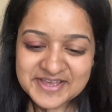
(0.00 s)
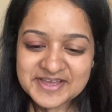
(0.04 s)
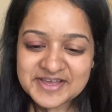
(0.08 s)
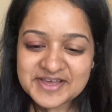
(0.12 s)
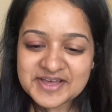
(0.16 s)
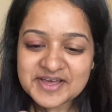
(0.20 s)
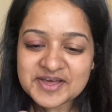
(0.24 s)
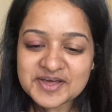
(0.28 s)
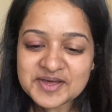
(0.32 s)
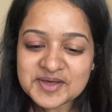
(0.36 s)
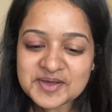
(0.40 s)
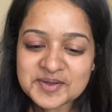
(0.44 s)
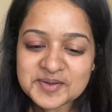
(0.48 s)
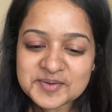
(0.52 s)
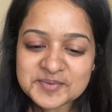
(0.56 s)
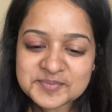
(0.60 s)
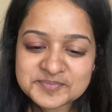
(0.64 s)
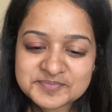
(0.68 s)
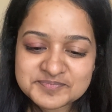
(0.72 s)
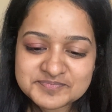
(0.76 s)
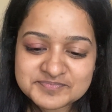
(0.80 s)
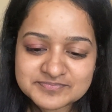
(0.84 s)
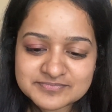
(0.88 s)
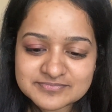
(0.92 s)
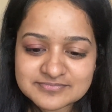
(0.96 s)

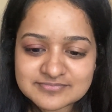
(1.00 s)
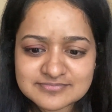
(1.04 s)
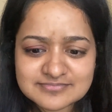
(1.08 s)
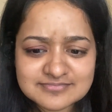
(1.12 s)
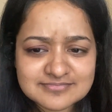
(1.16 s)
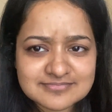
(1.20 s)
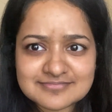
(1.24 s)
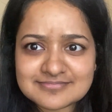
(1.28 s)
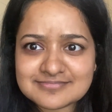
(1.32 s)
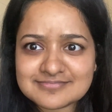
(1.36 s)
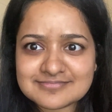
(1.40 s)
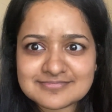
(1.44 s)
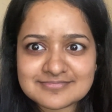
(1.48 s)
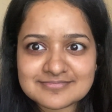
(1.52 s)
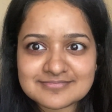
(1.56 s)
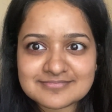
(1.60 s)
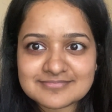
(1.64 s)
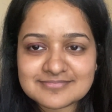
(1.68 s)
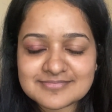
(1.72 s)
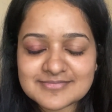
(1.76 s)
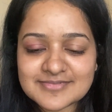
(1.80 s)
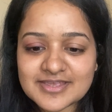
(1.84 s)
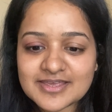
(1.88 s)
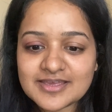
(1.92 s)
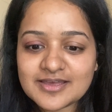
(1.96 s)
Um,
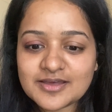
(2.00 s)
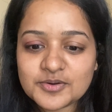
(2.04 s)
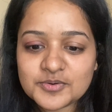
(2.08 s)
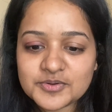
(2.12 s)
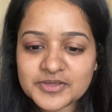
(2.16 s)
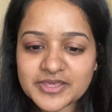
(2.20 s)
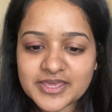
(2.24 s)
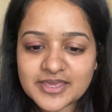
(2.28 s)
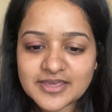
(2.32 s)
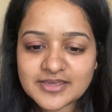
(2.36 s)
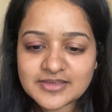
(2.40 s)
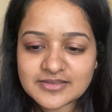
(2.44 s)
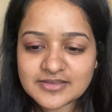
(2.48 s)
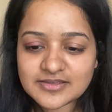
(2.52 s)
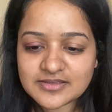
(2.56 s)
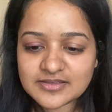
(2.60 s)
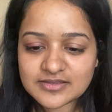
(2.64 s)
okay.